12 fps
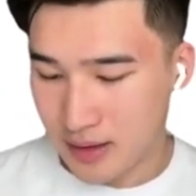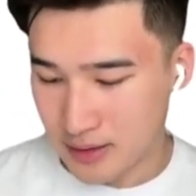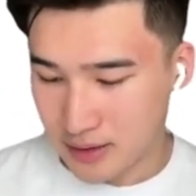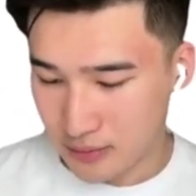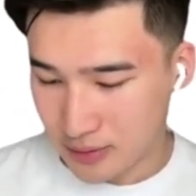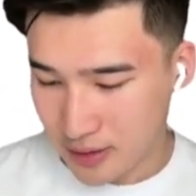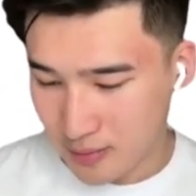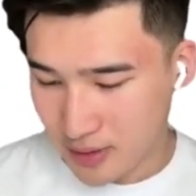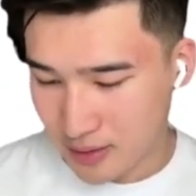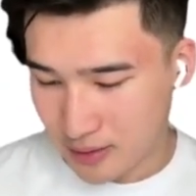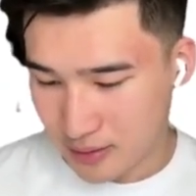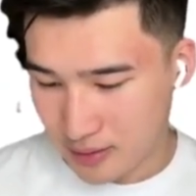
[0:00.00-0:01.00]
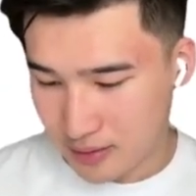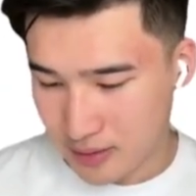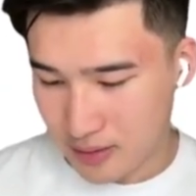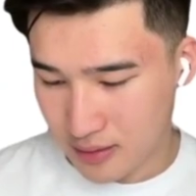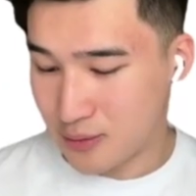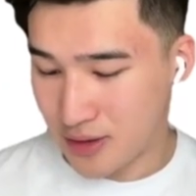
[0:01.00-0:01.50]
And so limit,
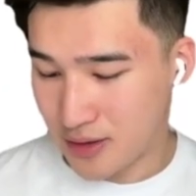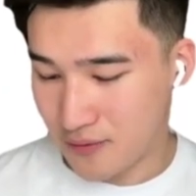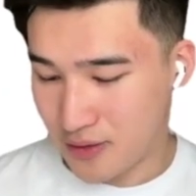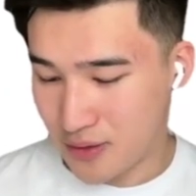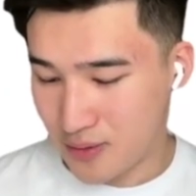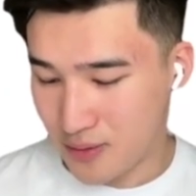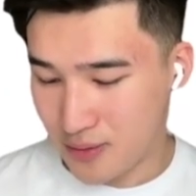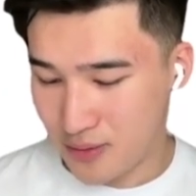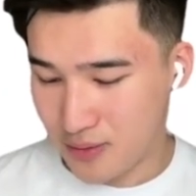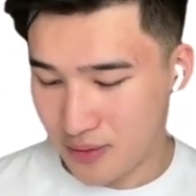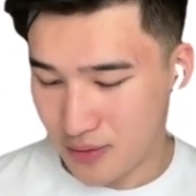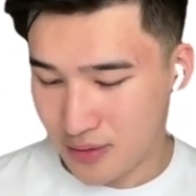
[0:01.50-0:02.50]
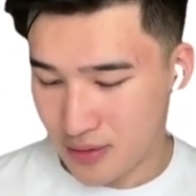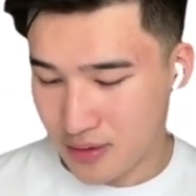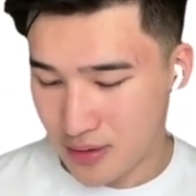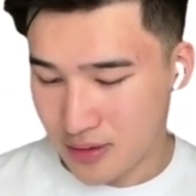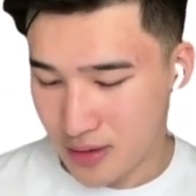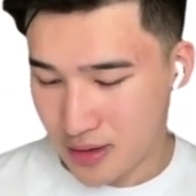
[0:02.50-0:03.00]
so we're going to have u
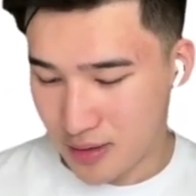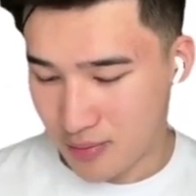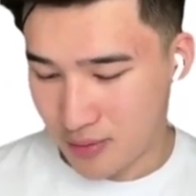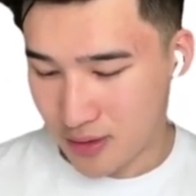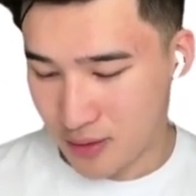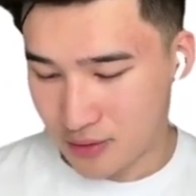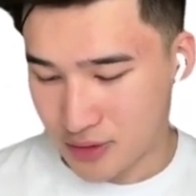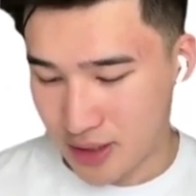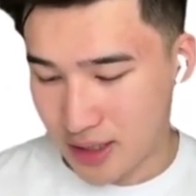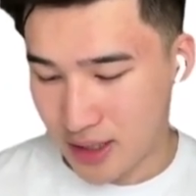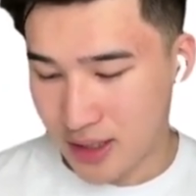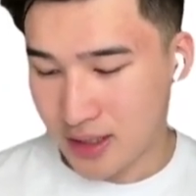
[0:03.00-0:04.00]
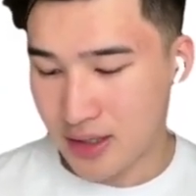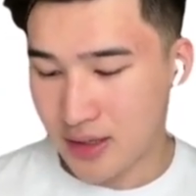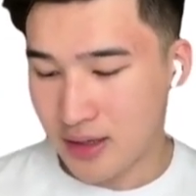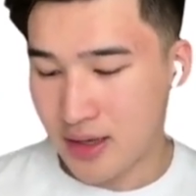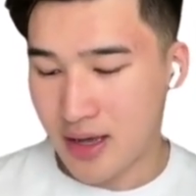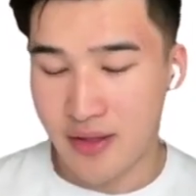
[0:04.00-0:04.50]
approach a,
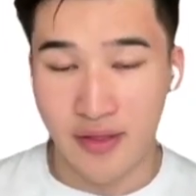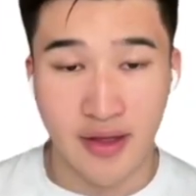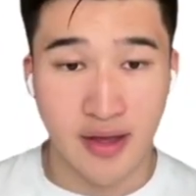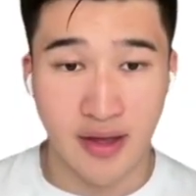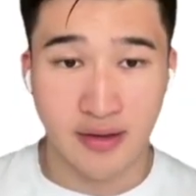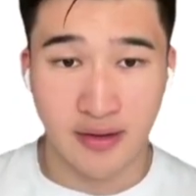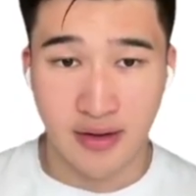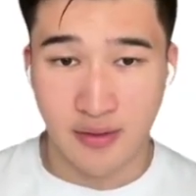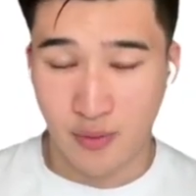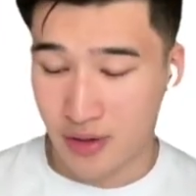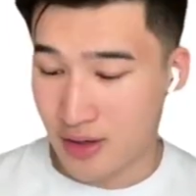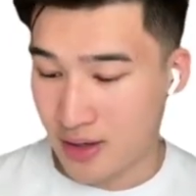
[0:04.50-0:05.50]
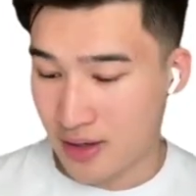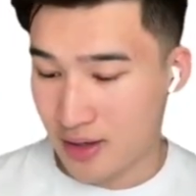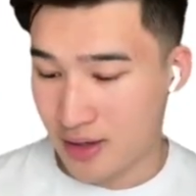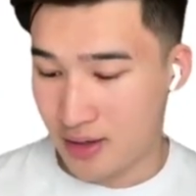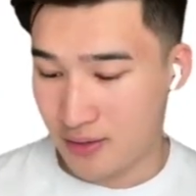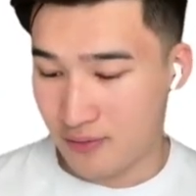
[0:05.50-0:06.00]
and then we're going to
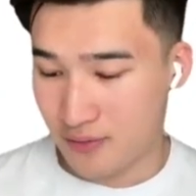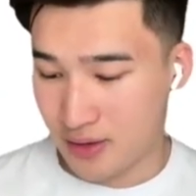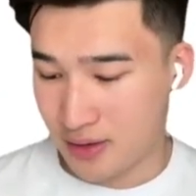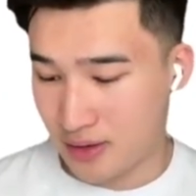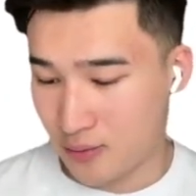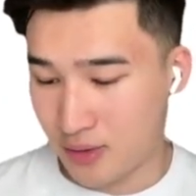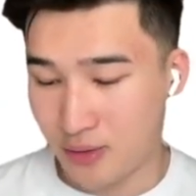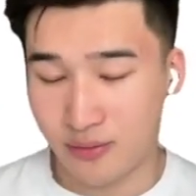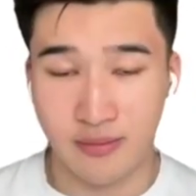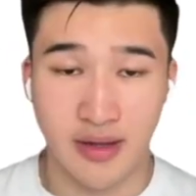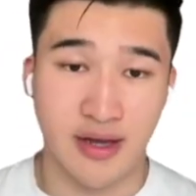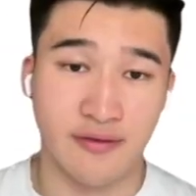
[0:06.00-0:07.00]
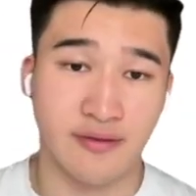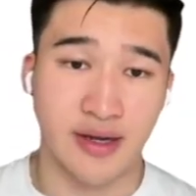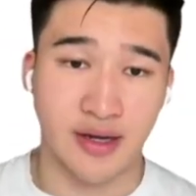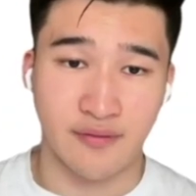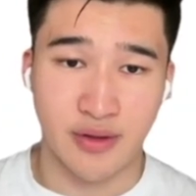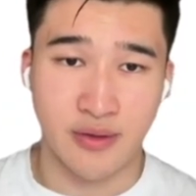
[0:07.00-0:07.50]
have, f
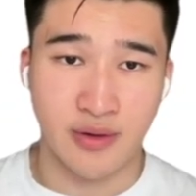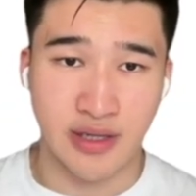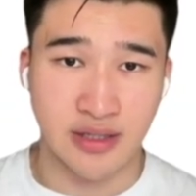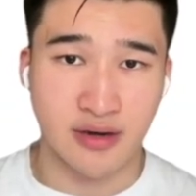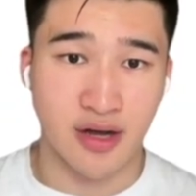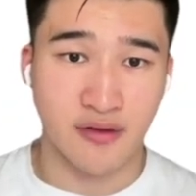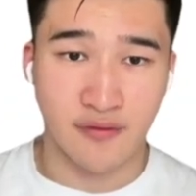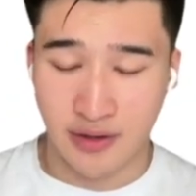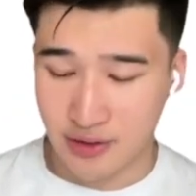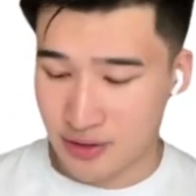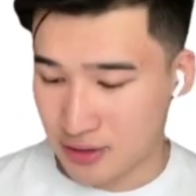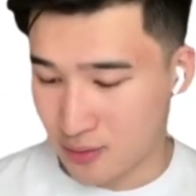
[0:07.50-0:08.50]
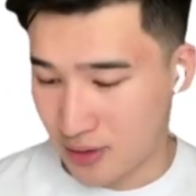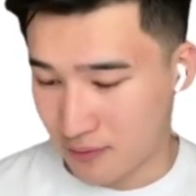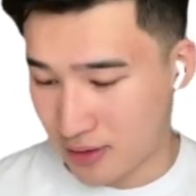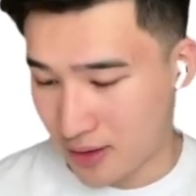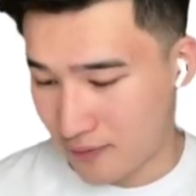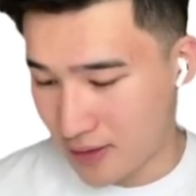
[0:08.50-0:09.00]
negative u is an odd function, so we're
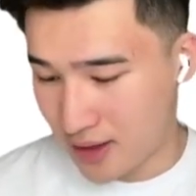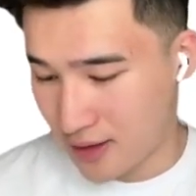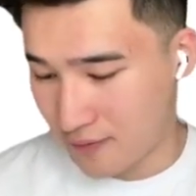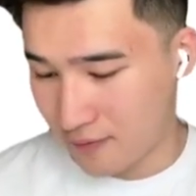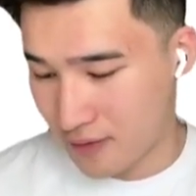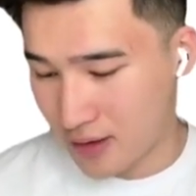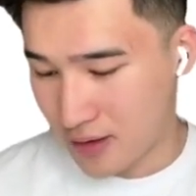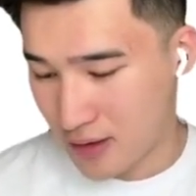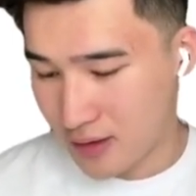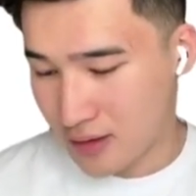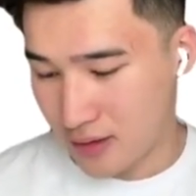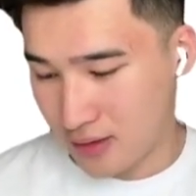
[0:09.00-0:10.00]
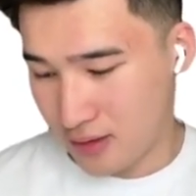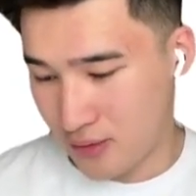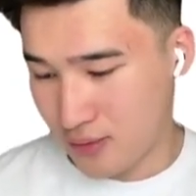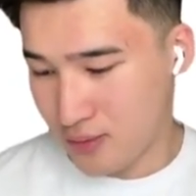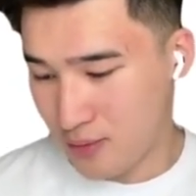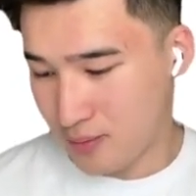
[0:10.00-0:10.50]
going to have f
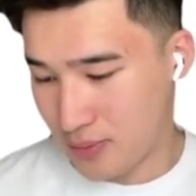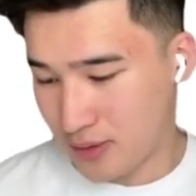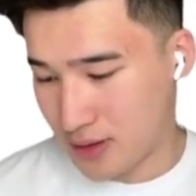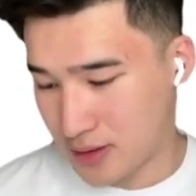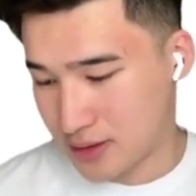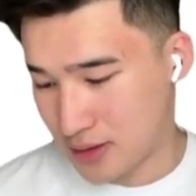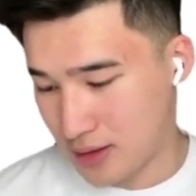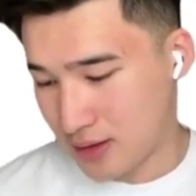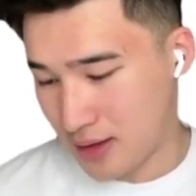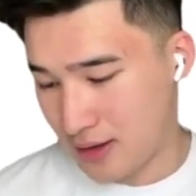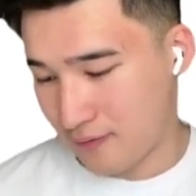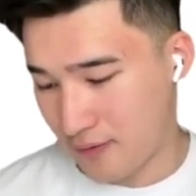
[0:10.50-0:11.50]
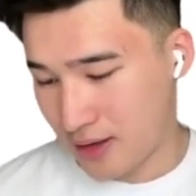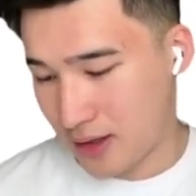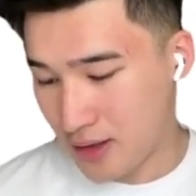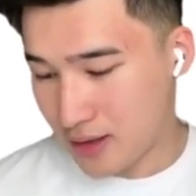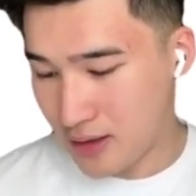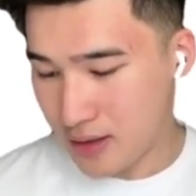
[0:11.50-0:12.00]
u plus
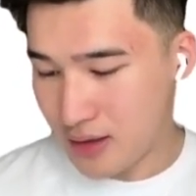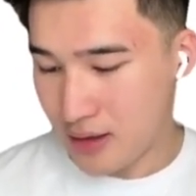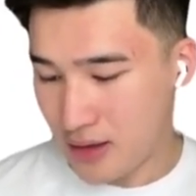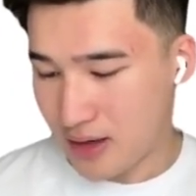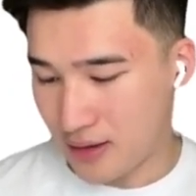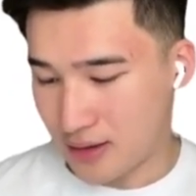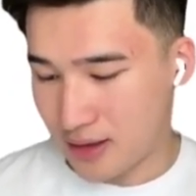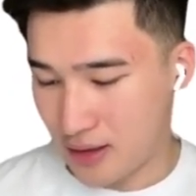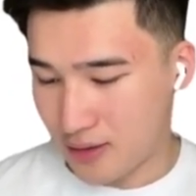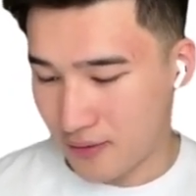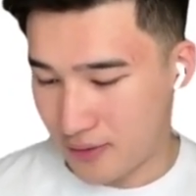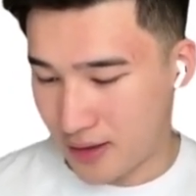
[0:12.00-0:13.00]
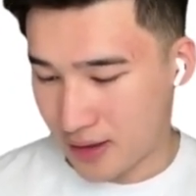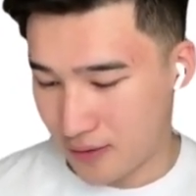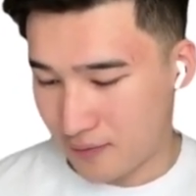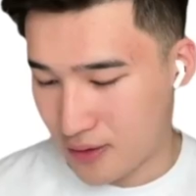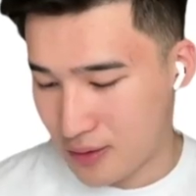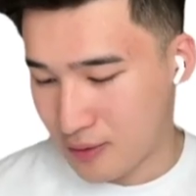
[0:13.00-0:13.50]
fa, and then you have
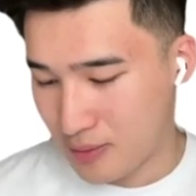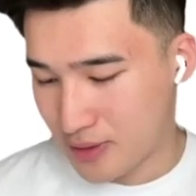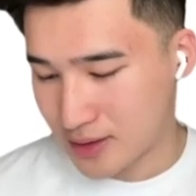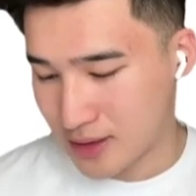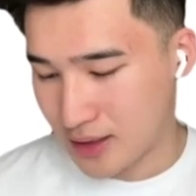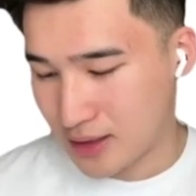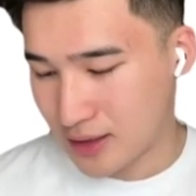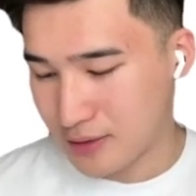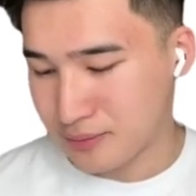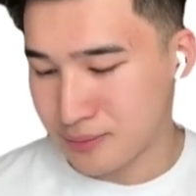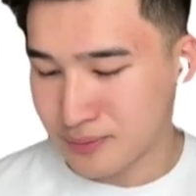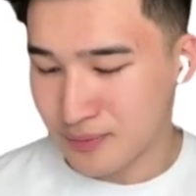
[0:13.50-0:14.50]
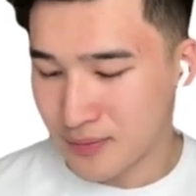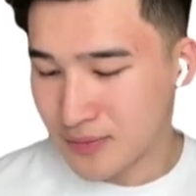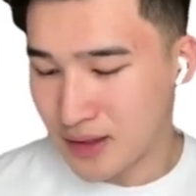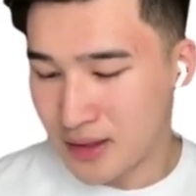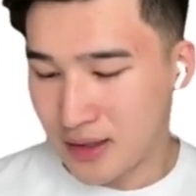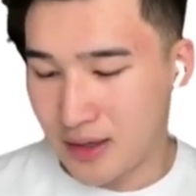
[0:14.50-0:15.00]
negative u plus a.
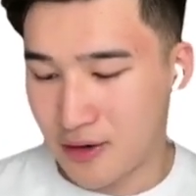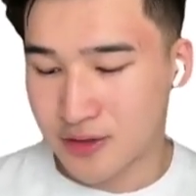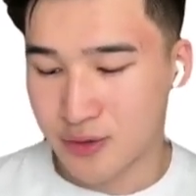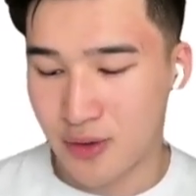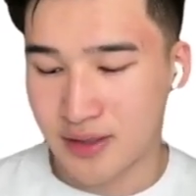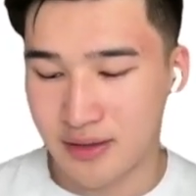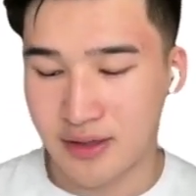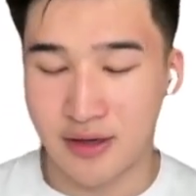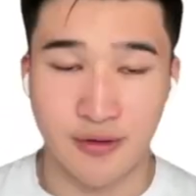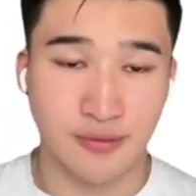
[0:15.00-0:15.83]
And here's quite